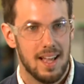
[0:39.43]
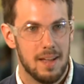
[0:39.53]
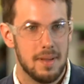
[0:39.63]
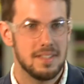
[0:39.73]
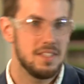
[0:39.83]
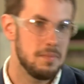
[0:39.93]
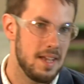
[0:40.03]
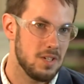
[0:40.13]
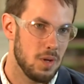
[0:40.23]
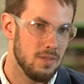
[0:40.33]
basically a
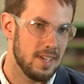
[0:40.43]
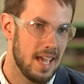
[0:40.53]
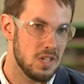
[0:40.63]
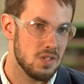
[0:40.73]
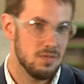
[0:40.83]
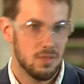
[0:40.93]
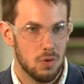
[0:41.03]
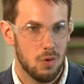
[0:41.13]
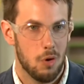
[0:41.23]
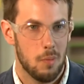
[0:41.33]
major qualification
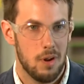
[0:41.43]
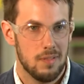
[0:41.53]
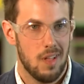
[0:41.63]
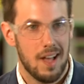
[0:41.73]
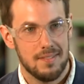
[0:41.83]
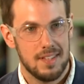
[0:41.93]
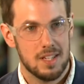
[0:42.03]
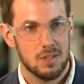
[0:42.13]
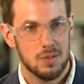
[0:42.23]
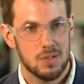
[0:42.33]
for automotive light
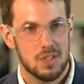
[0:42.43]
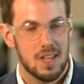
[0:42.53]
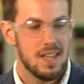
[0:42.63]
vehicles.